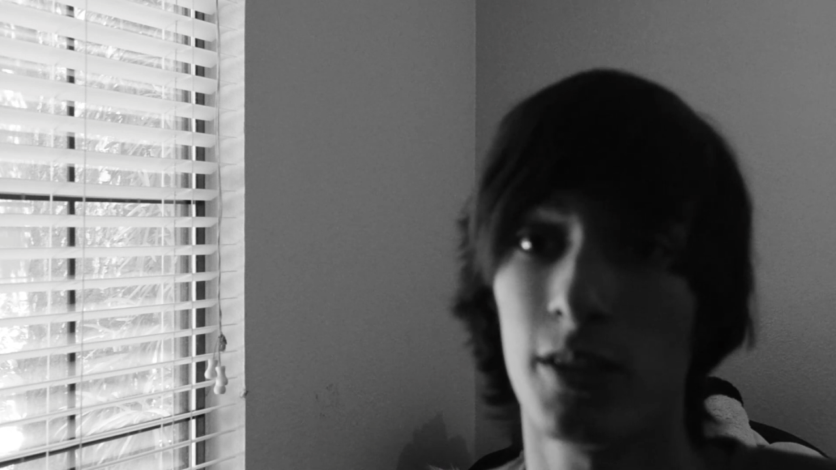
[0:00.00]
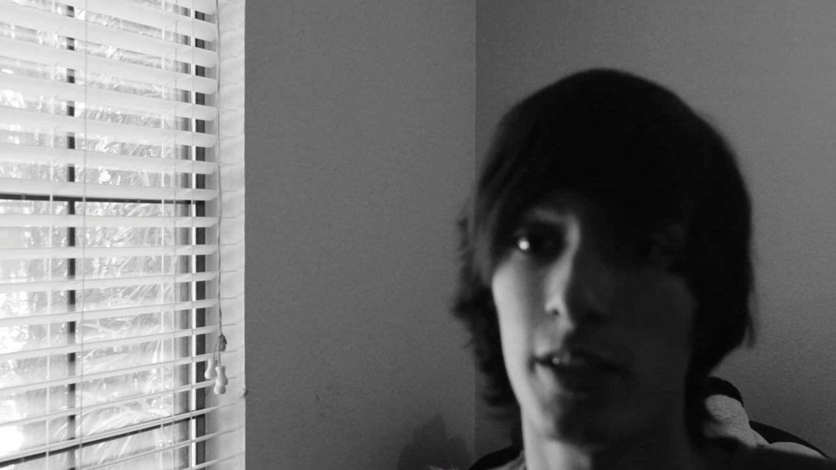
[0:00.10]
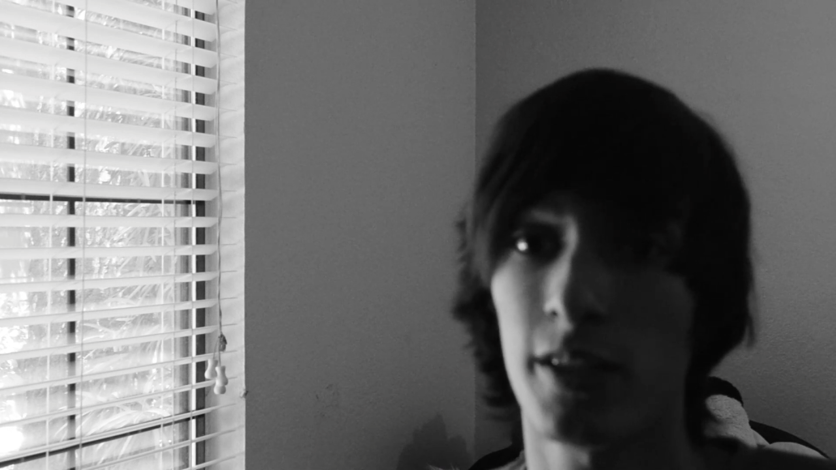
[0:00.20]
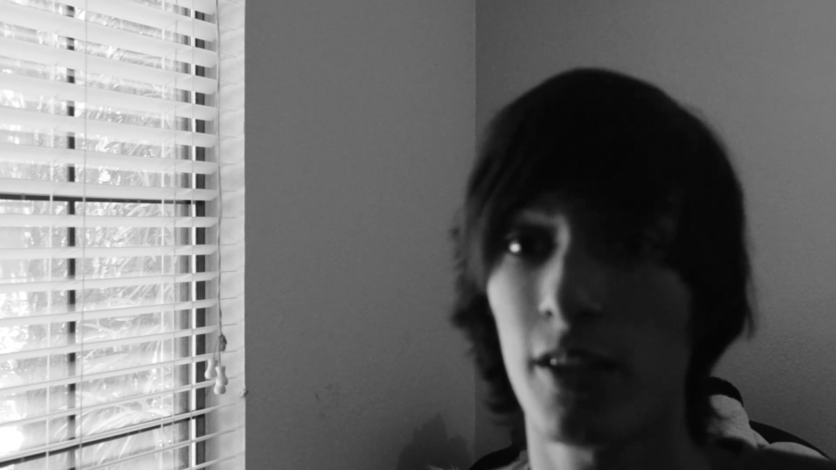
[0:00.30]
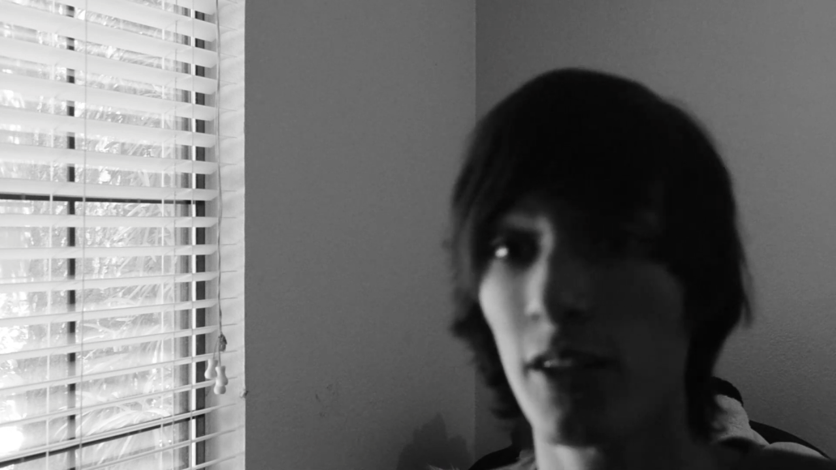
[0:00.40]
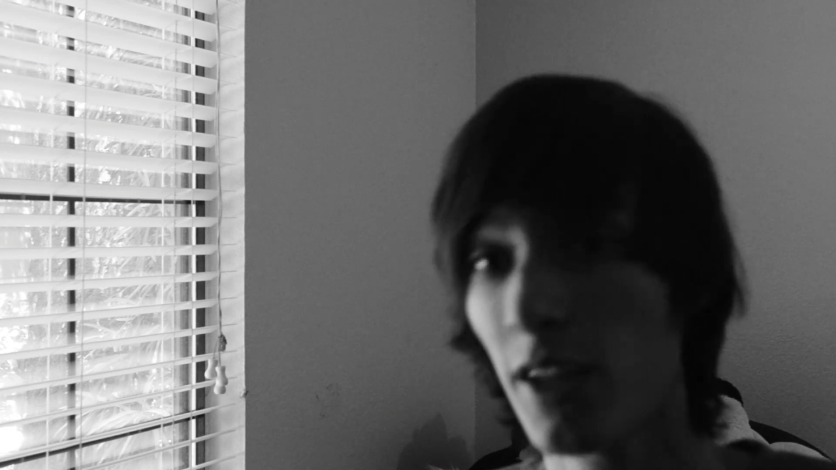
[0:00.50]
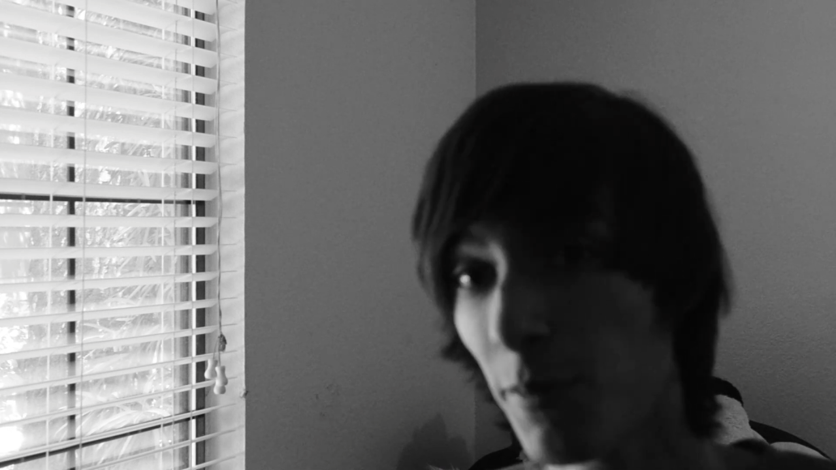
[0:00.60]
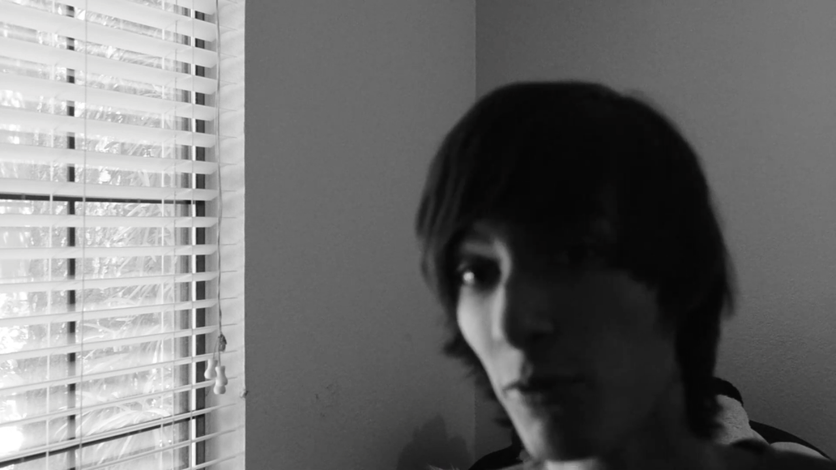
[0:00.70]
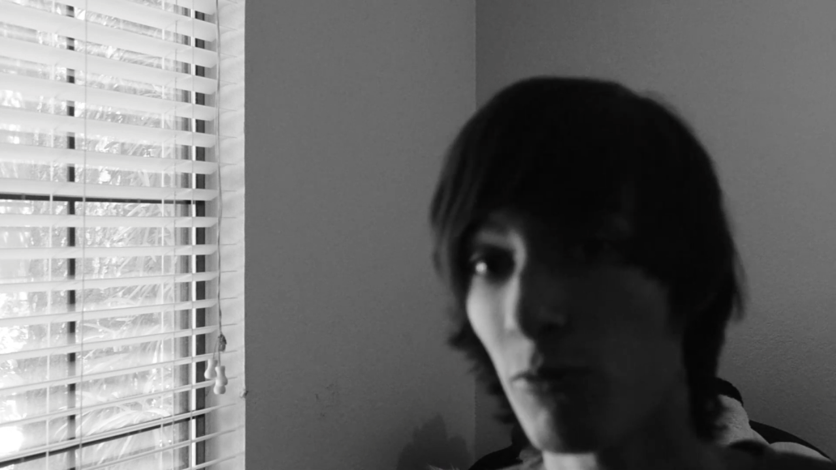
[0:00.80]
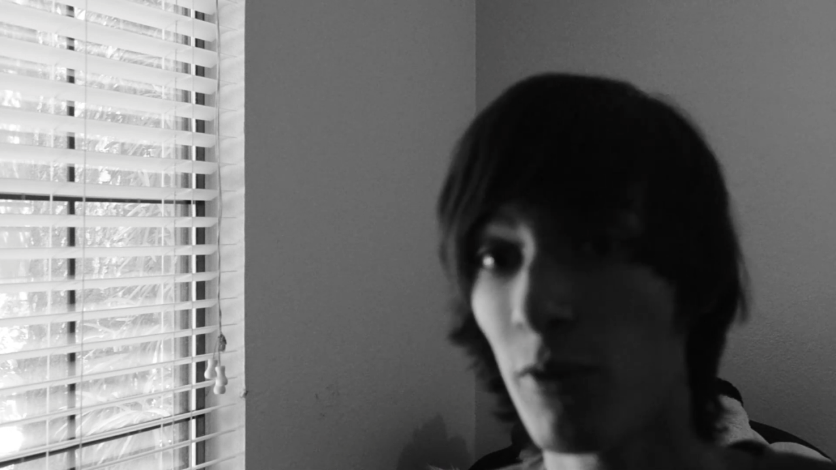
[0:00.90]
Like, they're
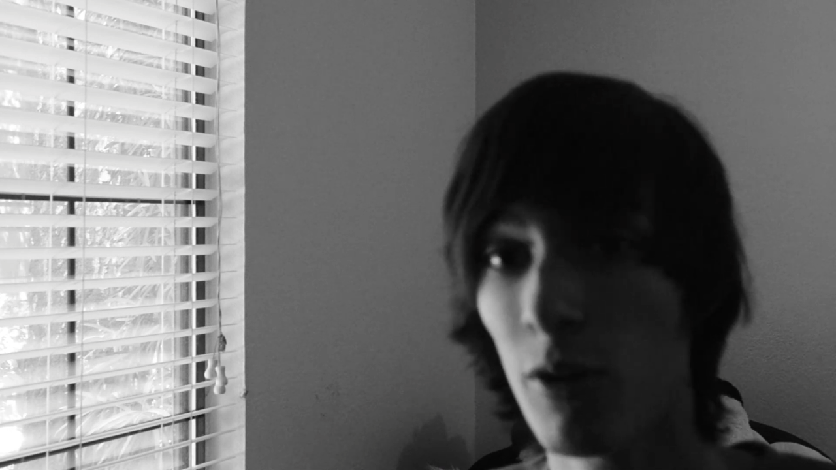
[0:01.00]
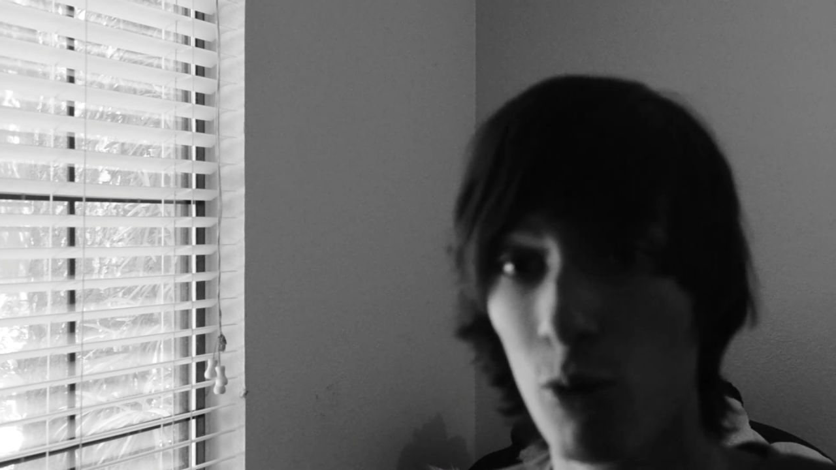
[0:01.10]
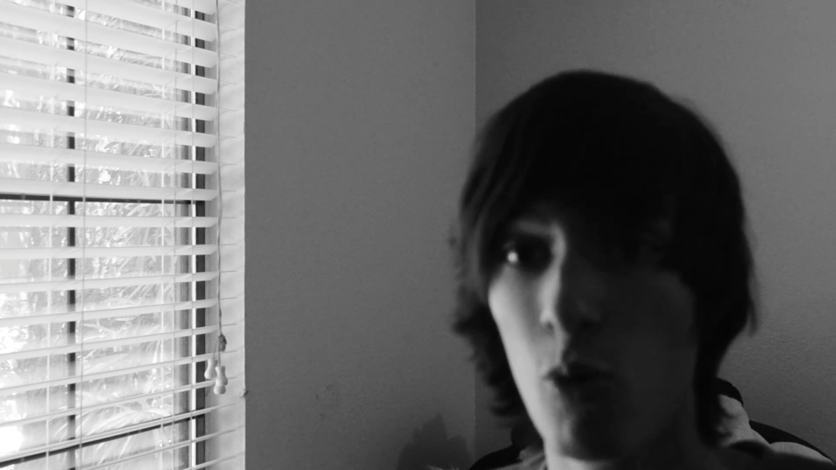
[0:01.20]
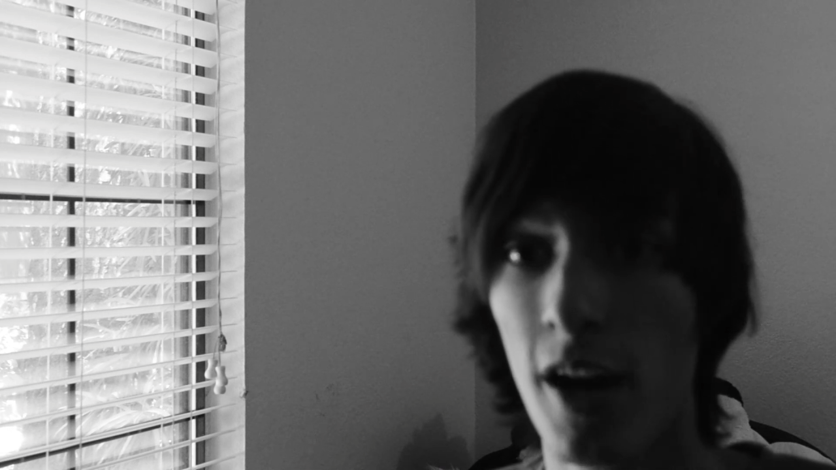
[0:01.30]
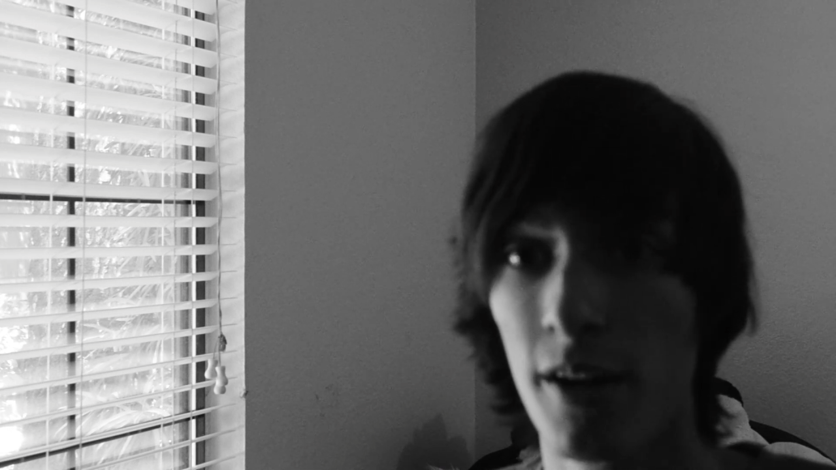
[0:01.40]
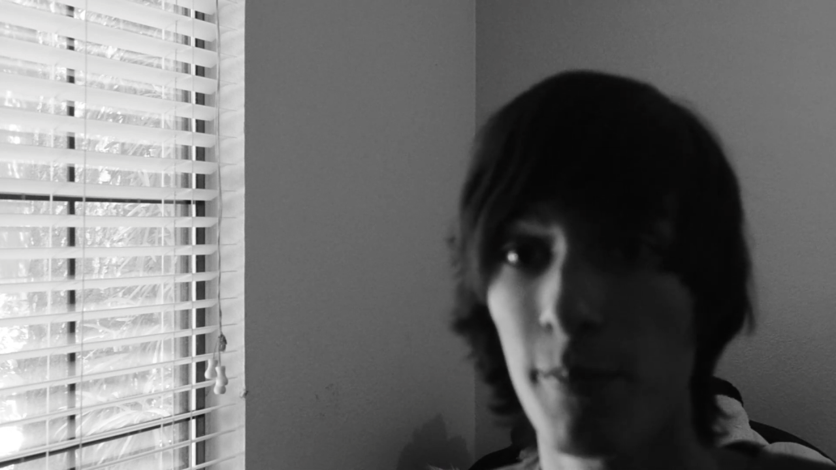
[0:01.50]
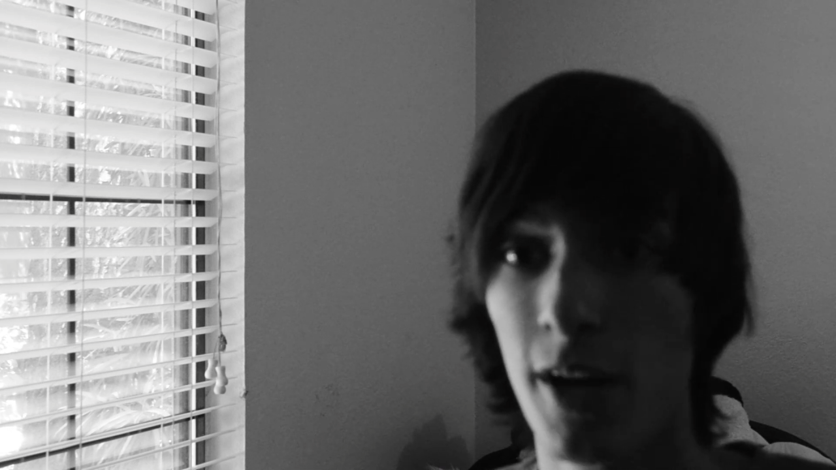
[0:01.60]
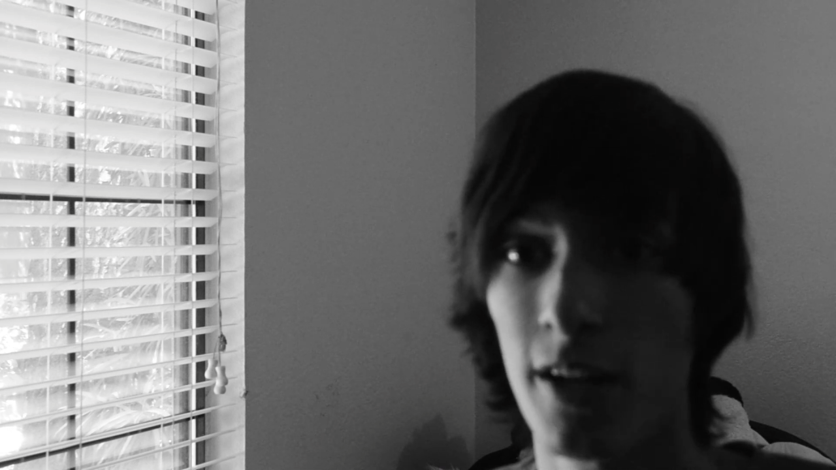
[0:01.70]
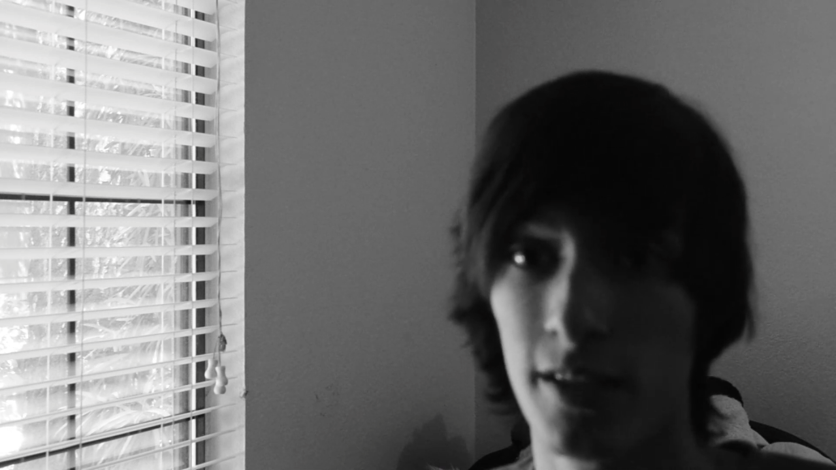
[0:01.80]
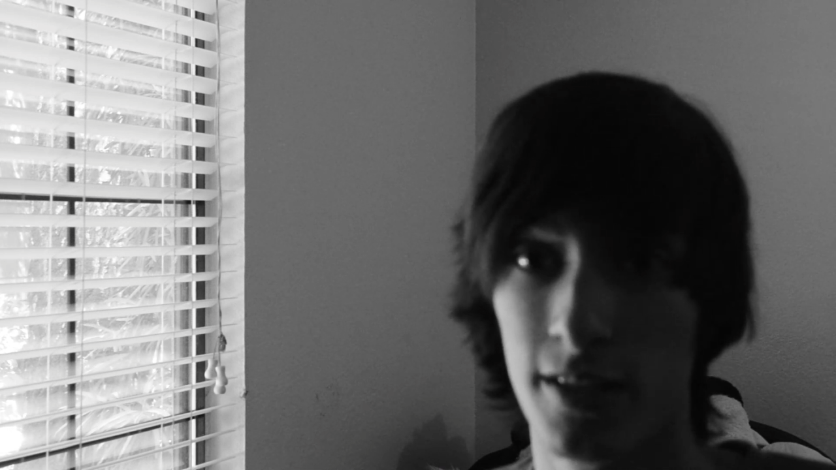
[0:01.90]
keeping real quiet about it.